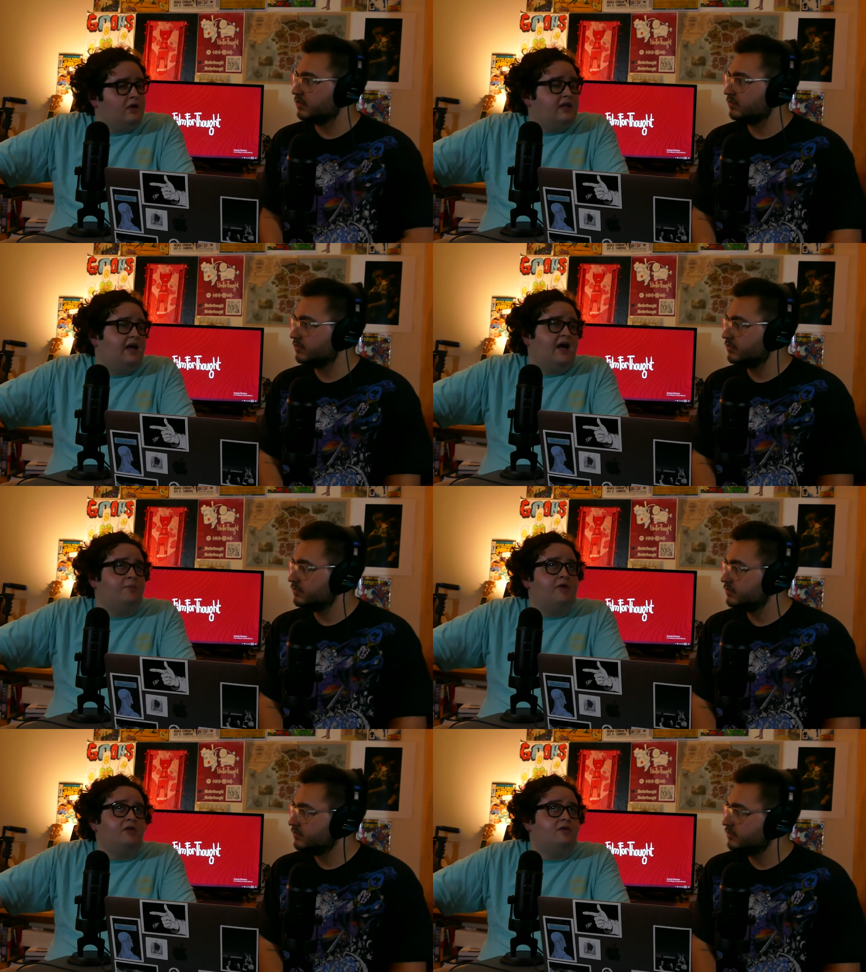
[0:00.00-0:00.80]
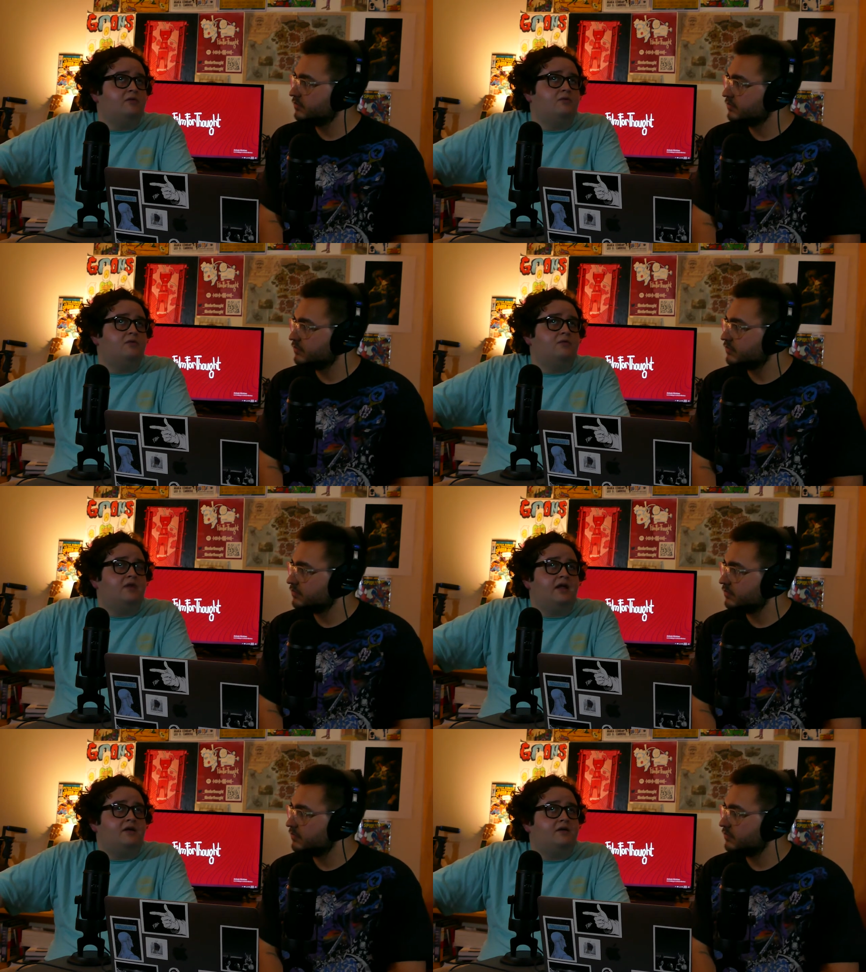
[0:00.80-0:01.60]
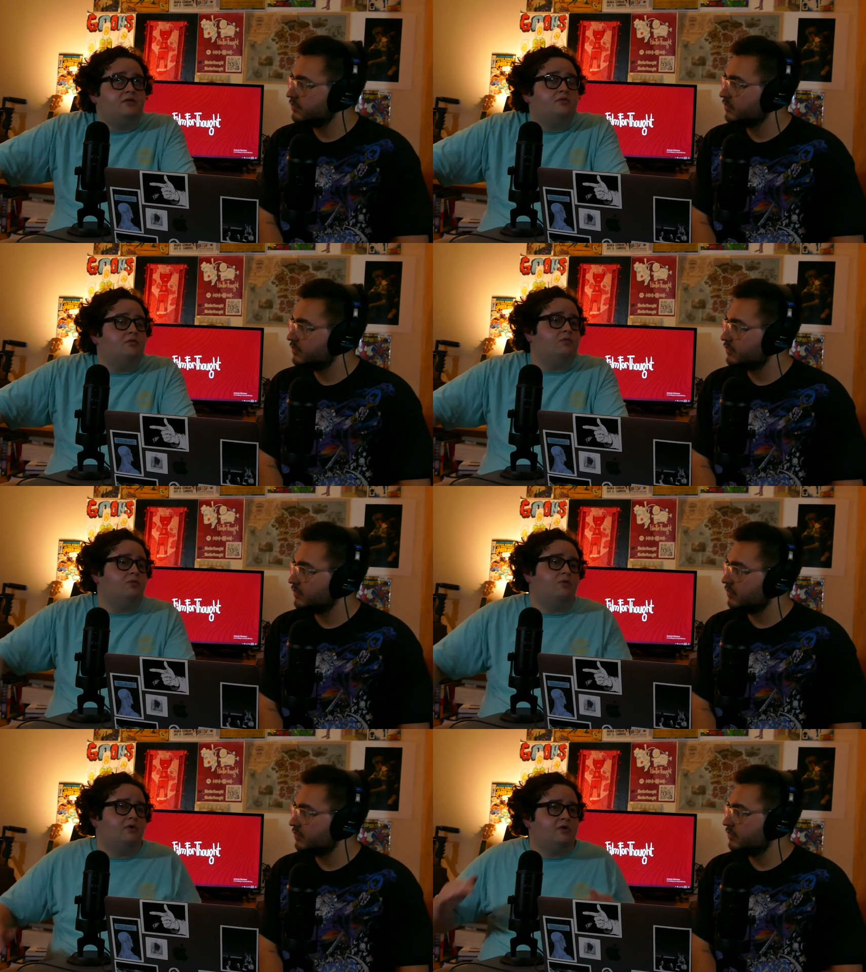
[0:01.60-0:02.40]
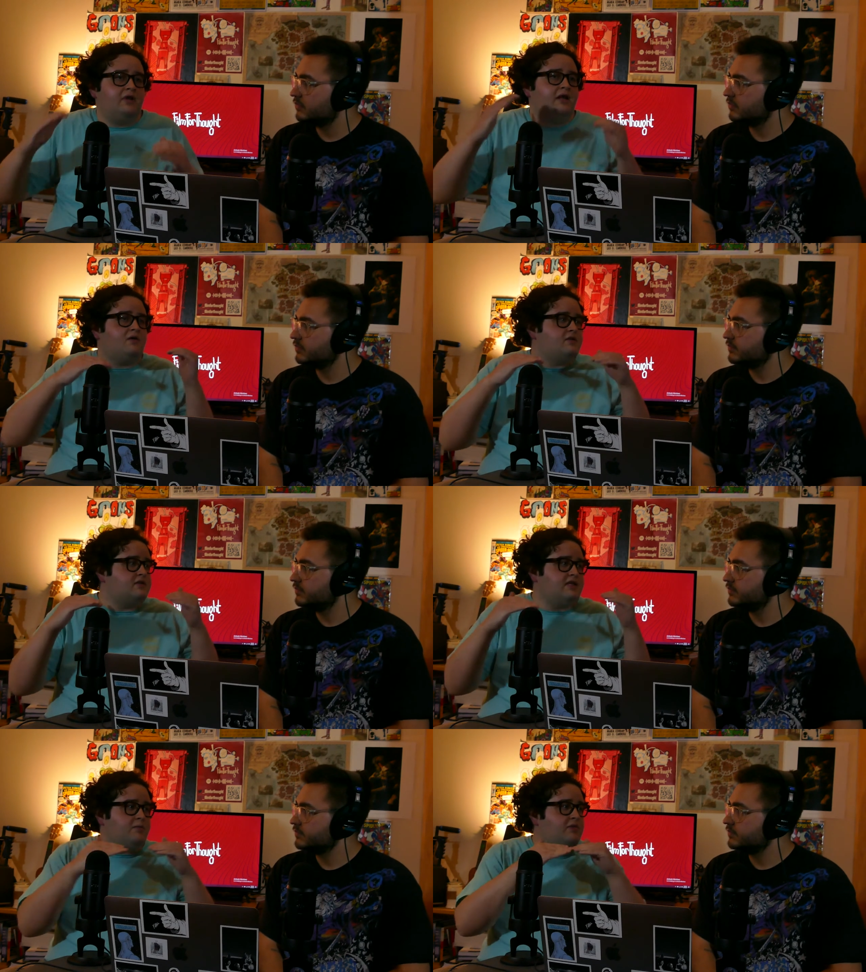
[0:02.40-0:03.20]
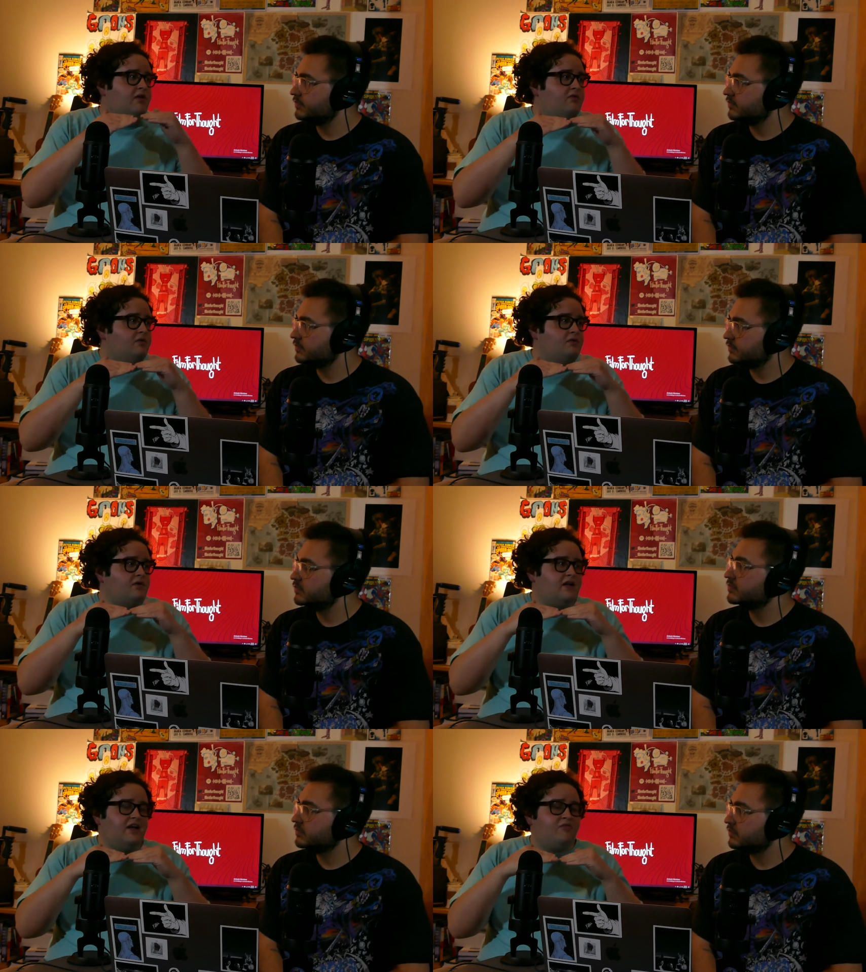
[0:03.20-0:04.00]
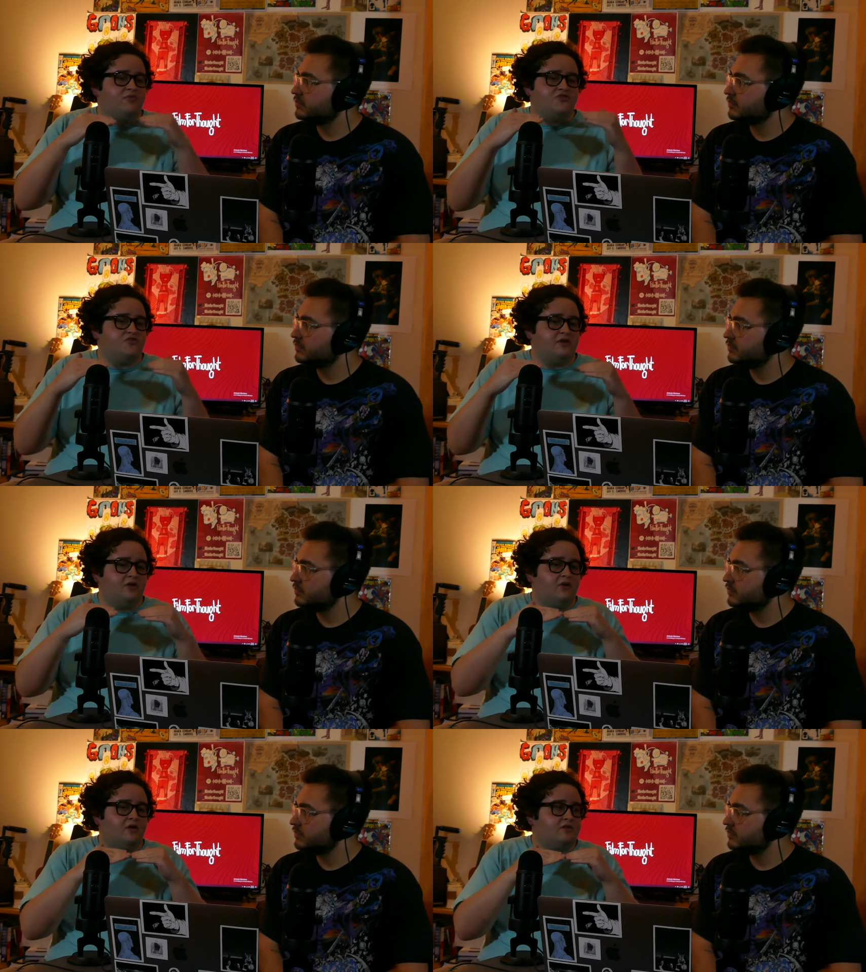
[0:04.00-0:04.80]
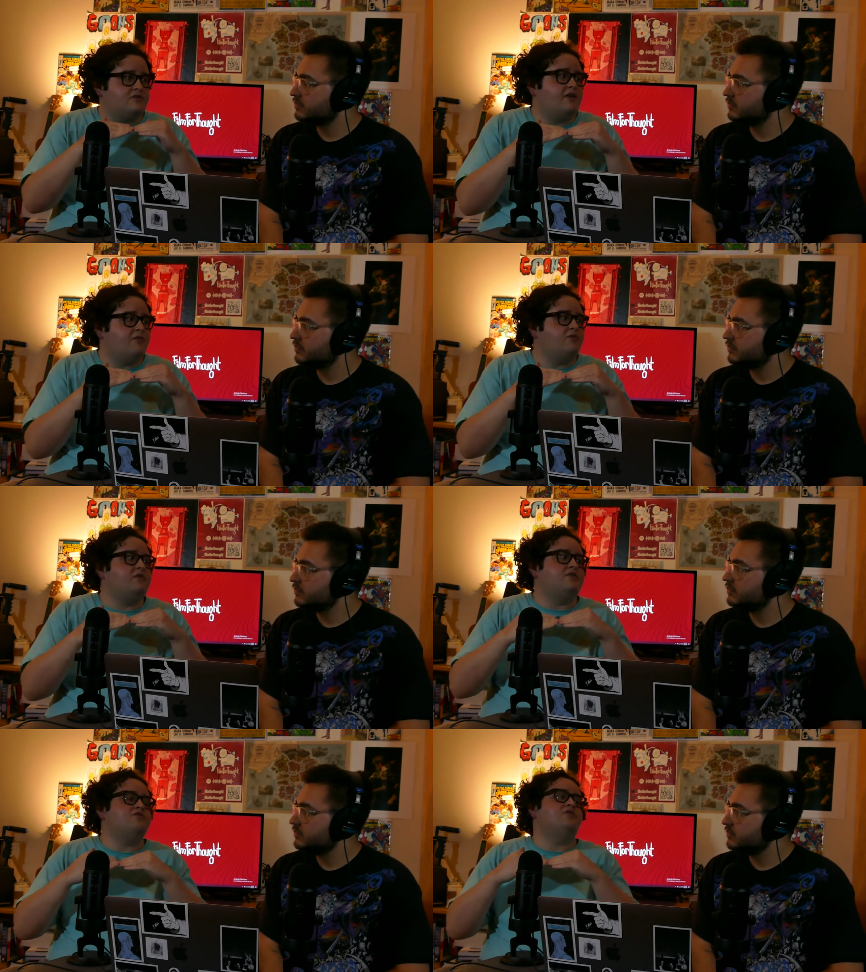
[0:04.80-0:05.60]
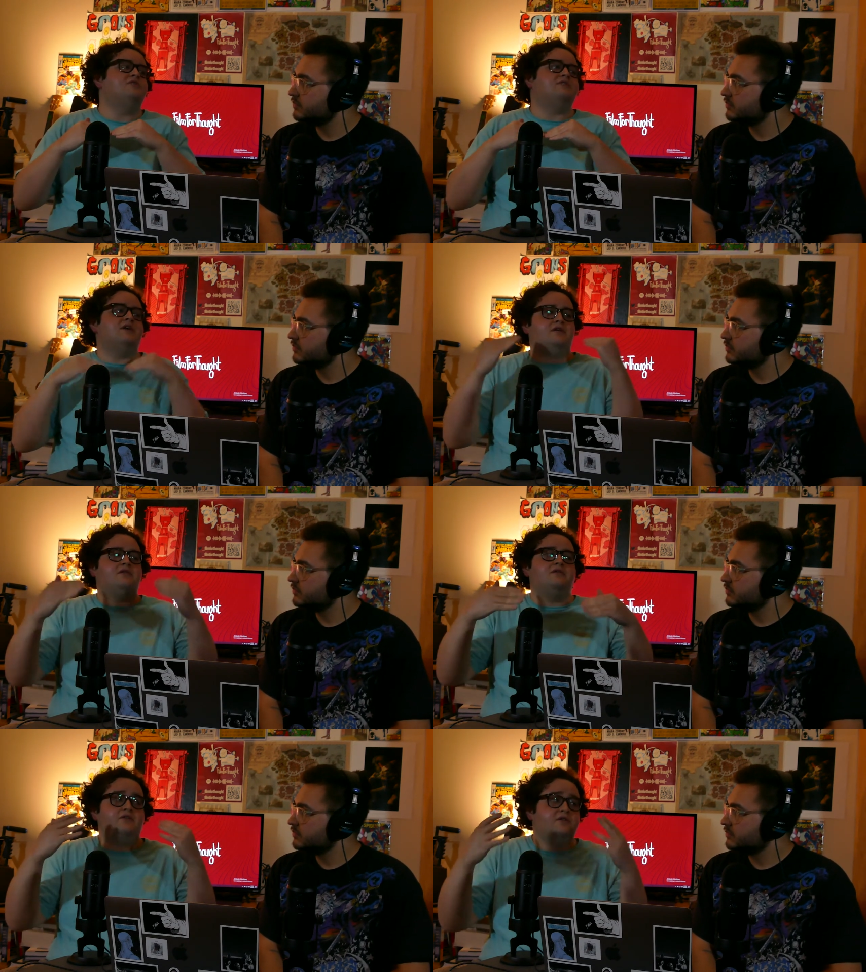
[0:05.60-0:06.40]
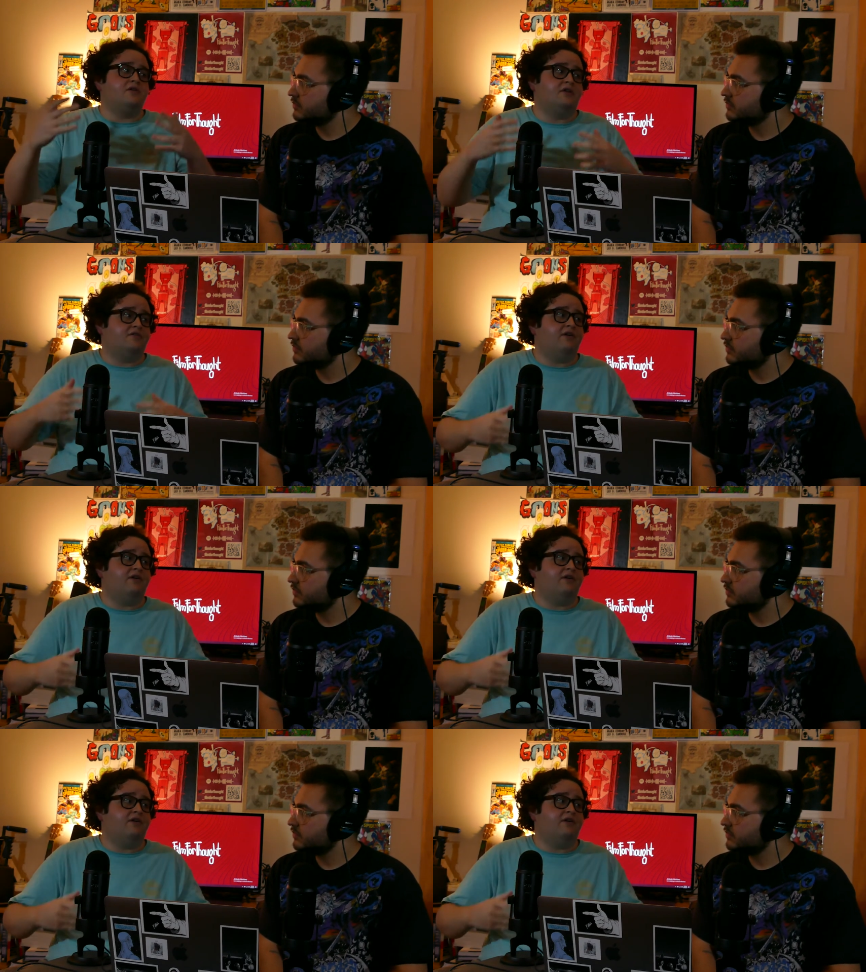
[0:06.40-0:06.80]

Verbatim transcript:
Speaker 1: Yeah, I mean, like we're like on the same level, and I've been shooting longer, so that really shows like you're learning